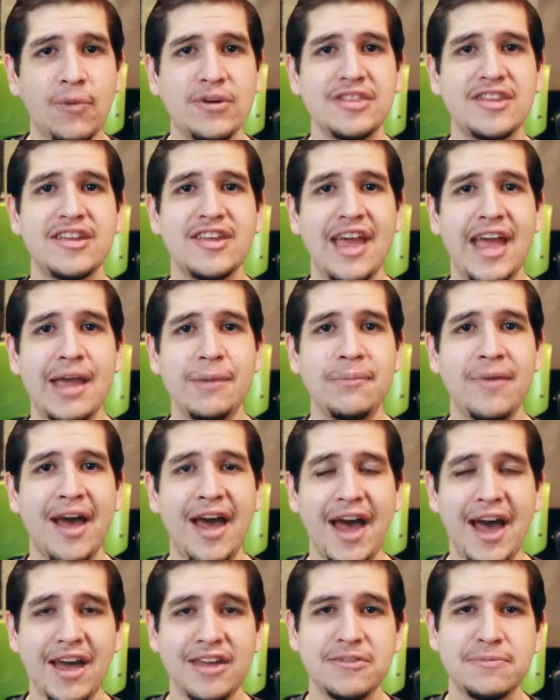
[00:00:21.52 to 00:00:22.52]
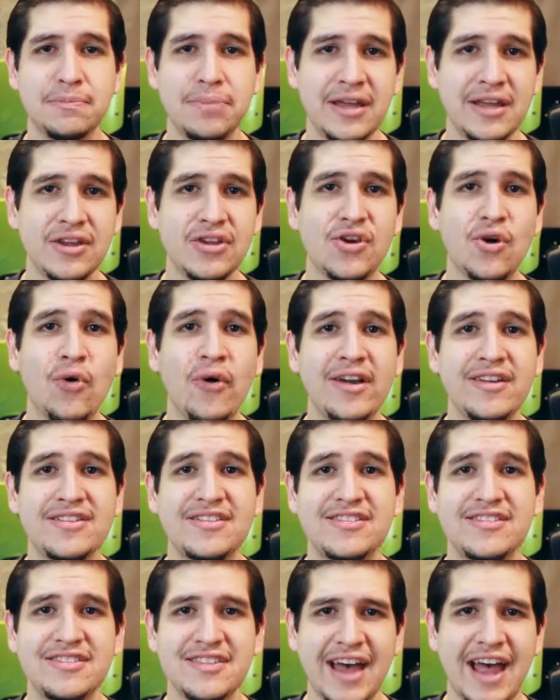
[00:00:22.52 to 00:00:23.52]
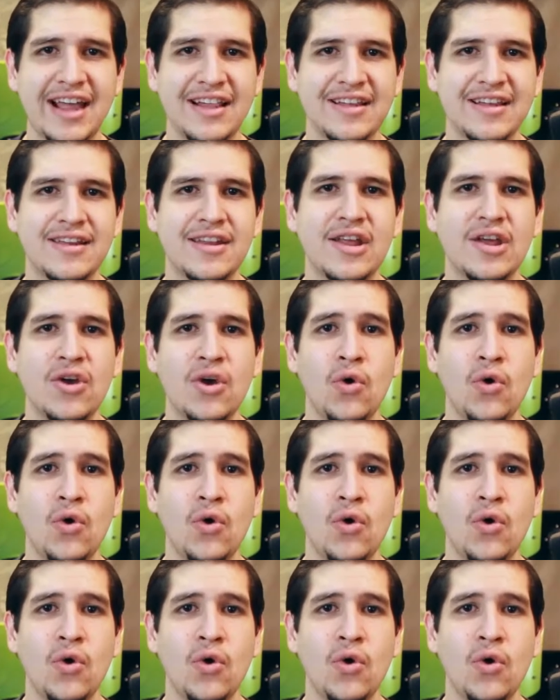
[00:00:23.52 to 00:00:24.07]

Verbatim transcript: with the game has been going silent